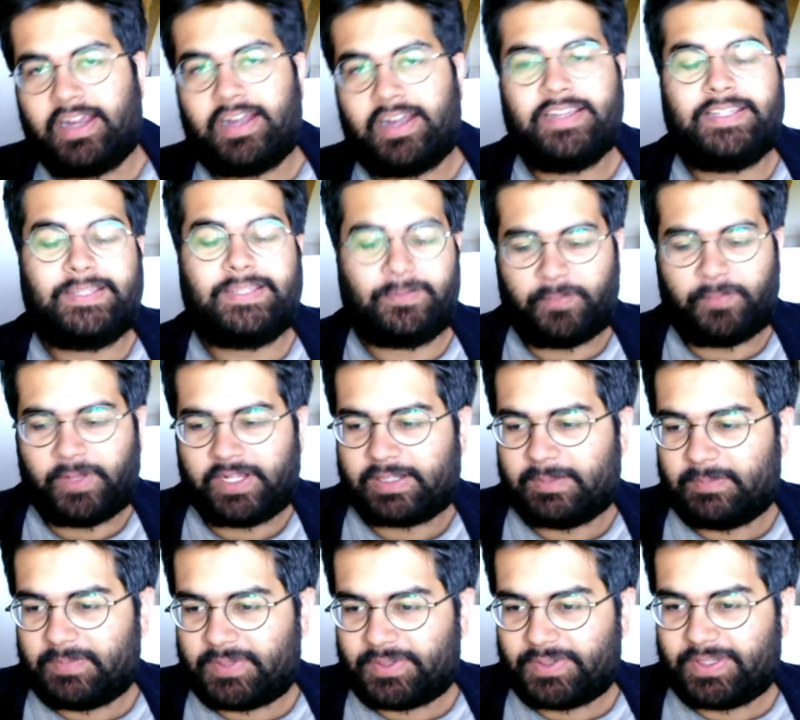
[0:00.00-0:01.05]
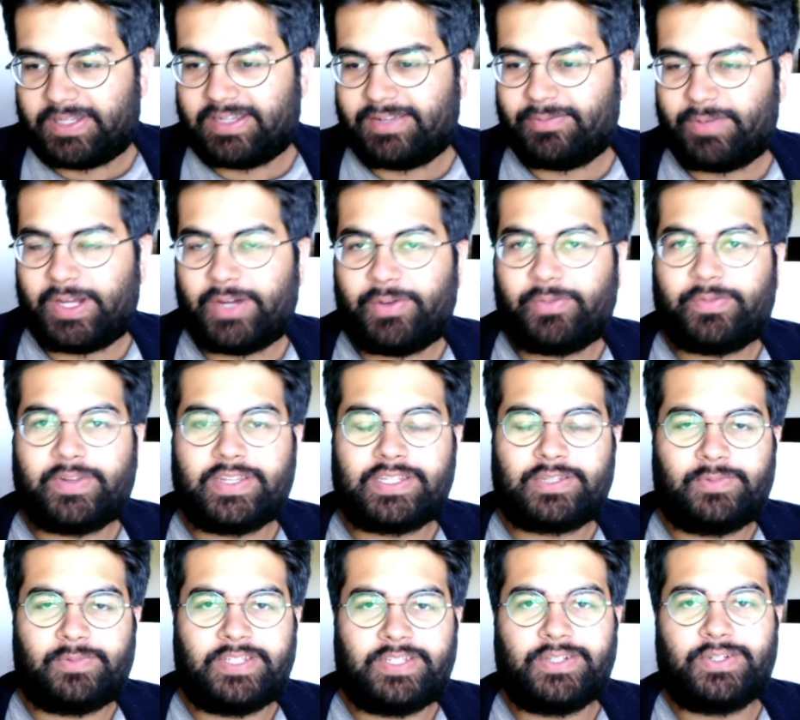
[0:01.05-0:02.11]
guys, welcome to the very
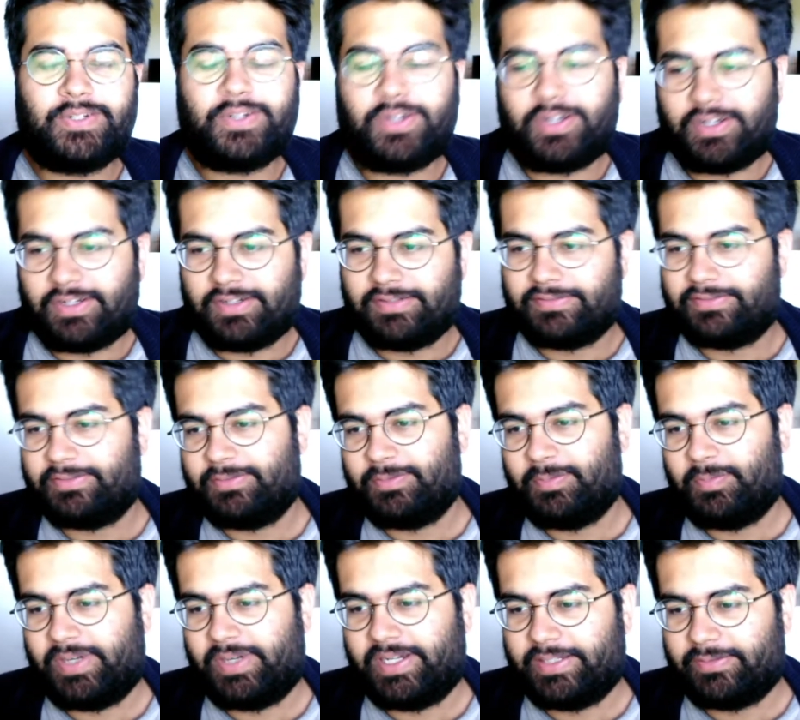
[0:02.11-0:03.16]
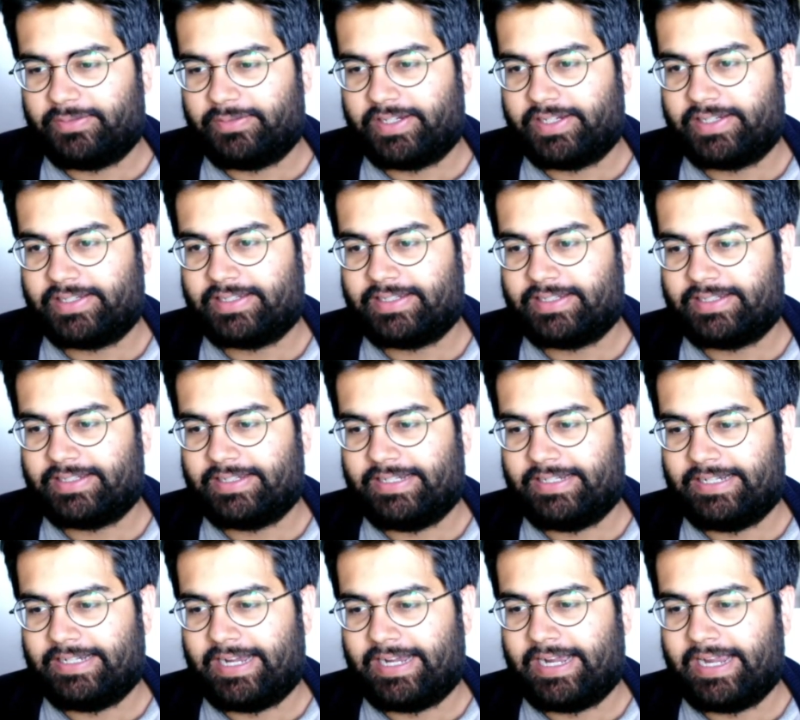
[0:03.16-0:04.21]
first video of Brand Device.
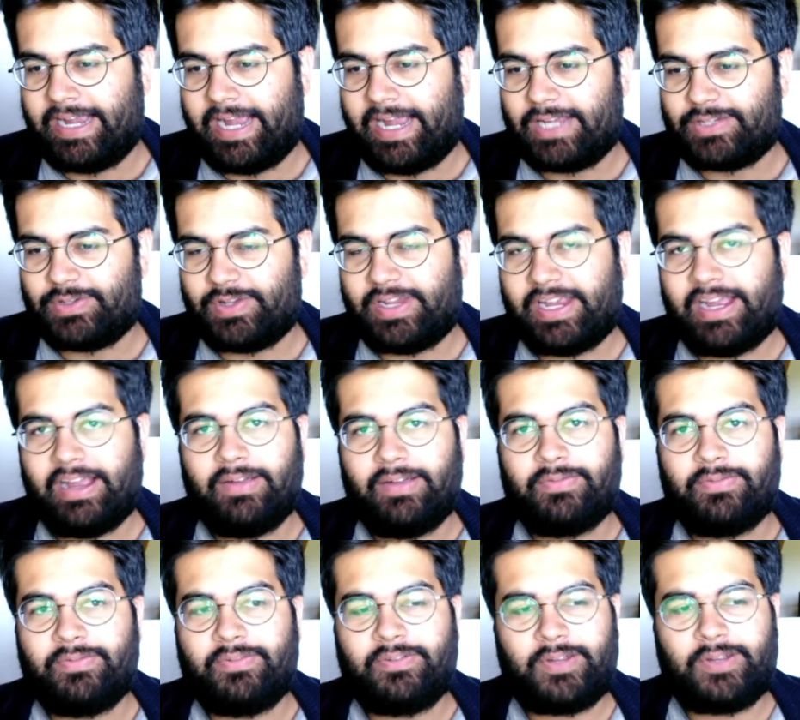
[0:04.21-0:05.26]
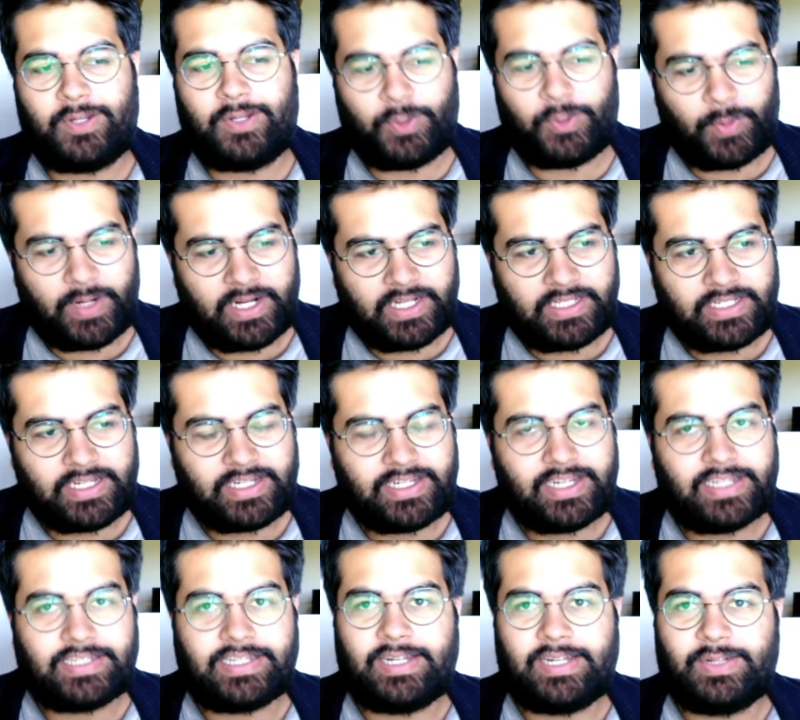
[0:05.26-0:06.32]
I actually have no idea
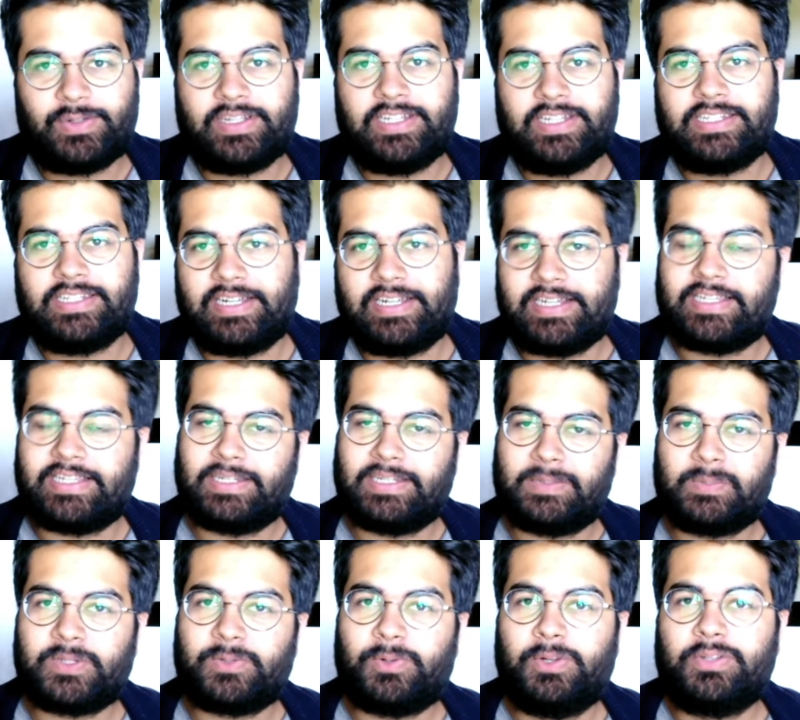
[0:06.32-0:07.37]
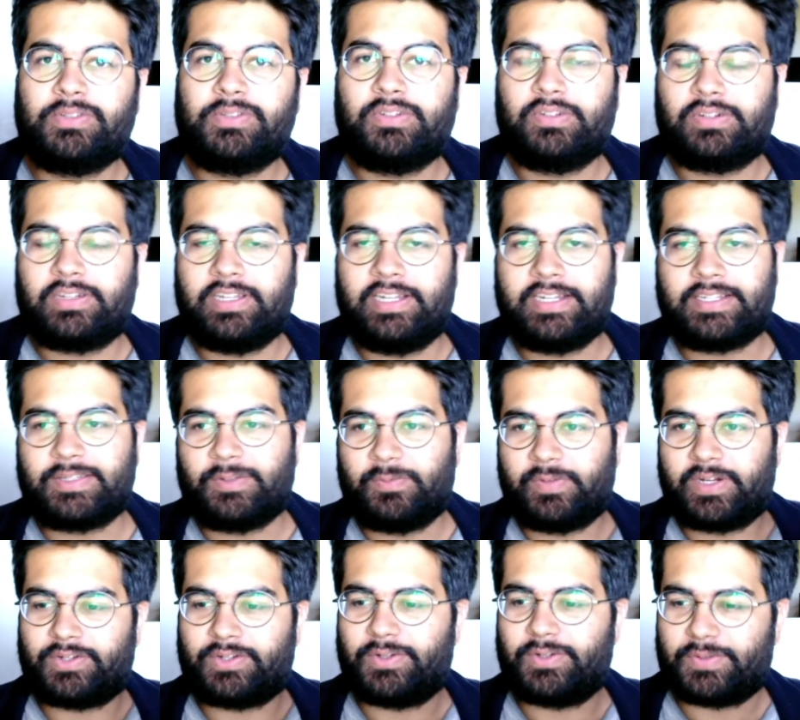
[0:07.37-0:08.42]
yet how the entire setup is going to look like, so
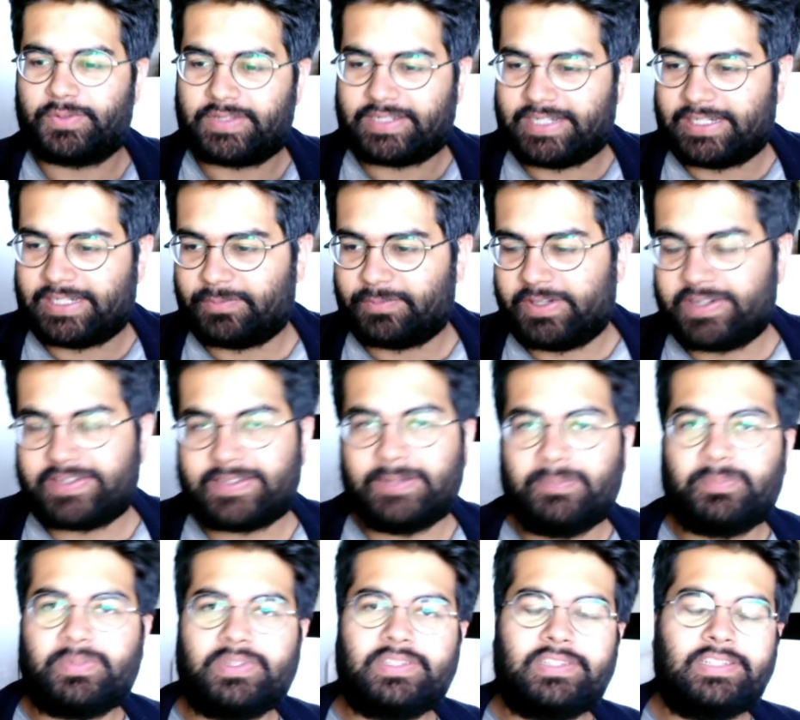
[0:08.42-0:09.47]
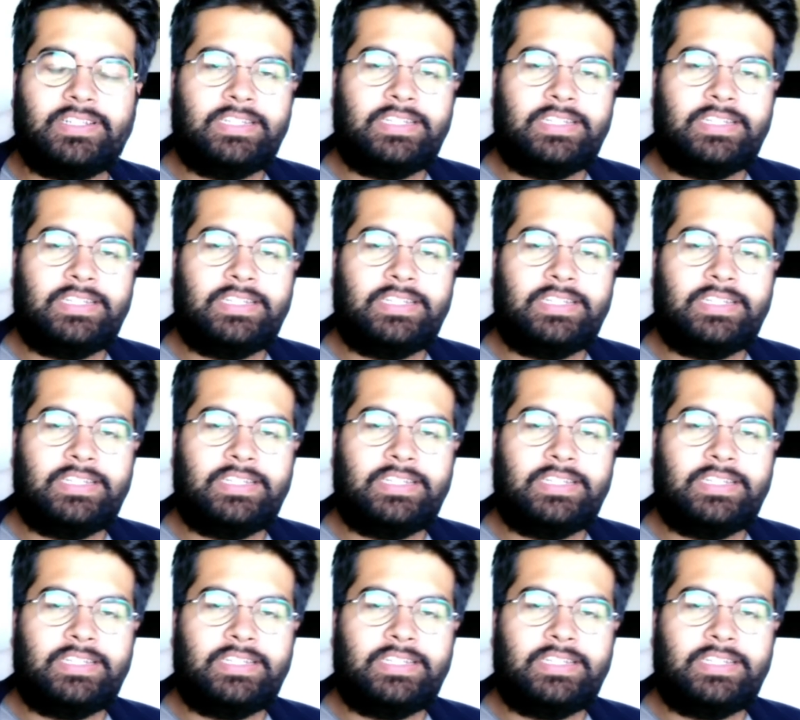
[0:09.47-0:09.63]
we are going to start very simple